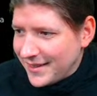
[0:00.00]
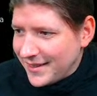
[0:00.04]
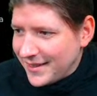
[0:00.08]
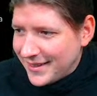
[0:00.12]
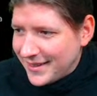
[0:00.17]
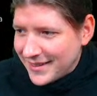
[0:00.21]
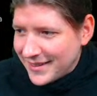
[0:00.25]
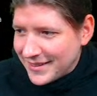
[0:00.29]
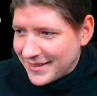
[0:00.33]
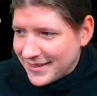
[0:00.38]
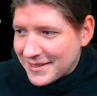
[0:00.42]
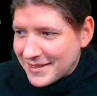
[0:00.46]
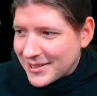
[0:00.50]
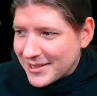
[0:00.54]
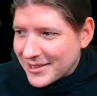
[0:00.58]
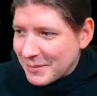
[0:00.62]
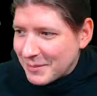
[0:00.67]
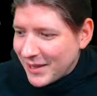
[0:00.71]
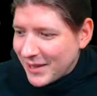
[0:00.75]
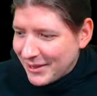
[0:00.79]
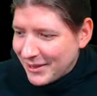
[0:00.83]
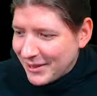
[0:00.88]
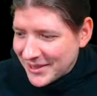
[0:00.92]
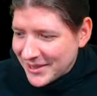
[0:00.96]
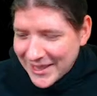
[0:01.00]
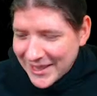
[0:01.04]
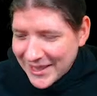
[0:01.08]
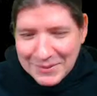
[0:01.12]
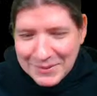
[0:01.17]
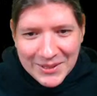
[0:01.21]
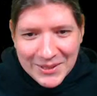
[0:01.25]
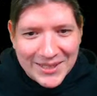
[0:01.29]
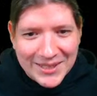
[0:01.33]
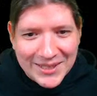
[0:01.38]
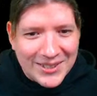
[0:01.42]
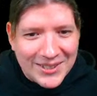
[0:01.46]
stop laughing at
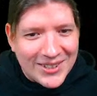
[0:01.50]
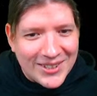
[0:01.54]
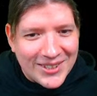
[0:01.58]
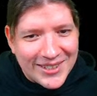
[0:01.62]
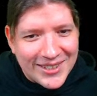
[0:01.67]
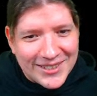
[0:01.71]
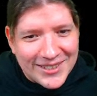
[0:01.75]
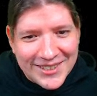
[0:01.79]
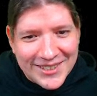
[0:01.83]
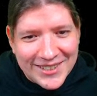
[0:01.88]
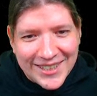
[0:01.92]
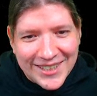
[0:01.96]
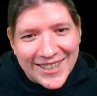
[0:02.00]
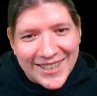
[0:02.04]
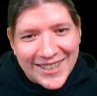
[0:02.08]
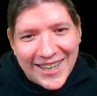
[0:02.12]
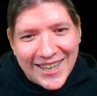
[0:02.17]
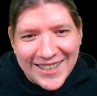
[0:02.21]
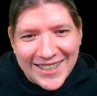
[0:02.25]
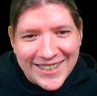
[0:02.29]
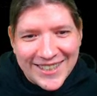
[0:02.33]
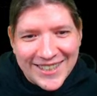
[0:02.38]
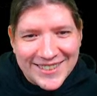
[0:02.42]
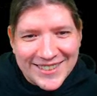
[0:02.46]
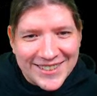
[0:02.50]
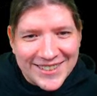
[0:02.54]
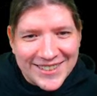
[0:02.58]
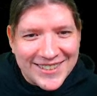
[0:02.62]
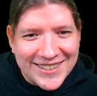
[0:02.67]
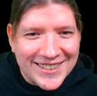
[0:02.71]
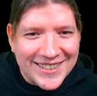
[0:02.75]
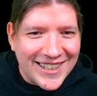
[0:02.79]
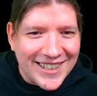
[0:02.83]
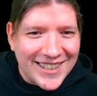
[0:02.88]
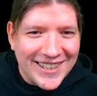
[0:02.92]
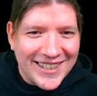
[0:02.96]
me, or I guess
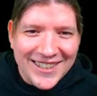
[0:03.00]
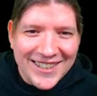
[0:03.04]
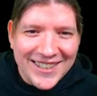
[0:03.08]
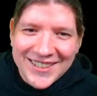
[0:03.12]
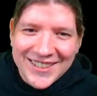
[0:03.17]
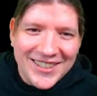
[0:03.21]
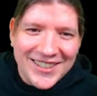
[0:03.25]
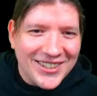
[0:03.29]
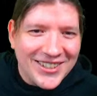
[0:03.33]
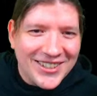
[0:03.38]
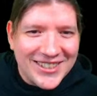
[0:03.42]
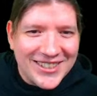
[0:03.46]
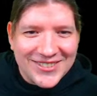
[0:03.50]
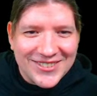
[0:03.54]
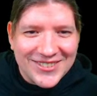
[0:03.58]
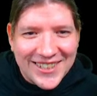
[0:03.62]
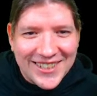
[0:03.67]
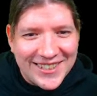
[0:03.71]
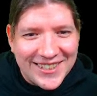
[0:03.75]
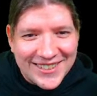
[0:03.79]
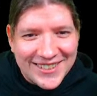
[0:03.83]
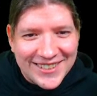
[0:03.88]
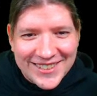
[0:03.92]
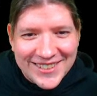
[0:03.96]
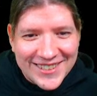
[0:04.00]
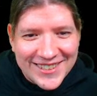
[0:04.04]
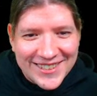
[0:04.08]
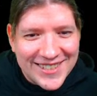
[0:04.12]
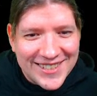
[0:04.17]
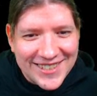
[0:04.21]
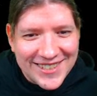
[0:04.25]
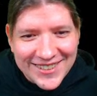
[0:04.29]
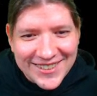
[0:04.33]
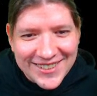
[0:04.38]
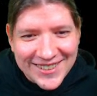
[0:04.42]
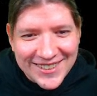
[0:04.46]
no, it's fine.
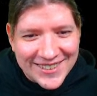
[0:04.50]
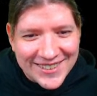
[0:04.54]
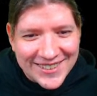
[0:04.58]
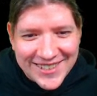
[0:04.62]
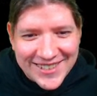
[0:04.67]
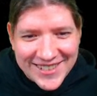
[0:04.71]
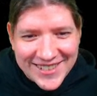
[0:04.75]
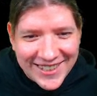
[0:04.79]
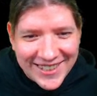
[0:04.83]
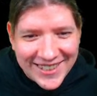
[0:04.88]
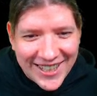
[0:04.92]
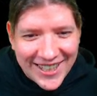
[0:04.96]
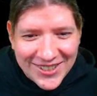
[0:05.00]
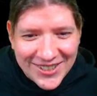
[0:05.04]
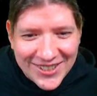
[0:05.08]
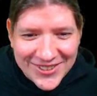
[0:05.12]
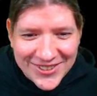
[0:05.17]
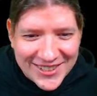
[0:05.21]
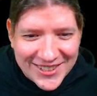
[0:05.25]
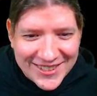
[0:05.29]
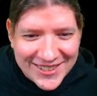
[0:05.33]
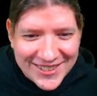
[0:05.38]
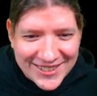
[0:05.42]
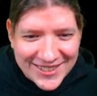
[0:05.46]
Just laugh. It's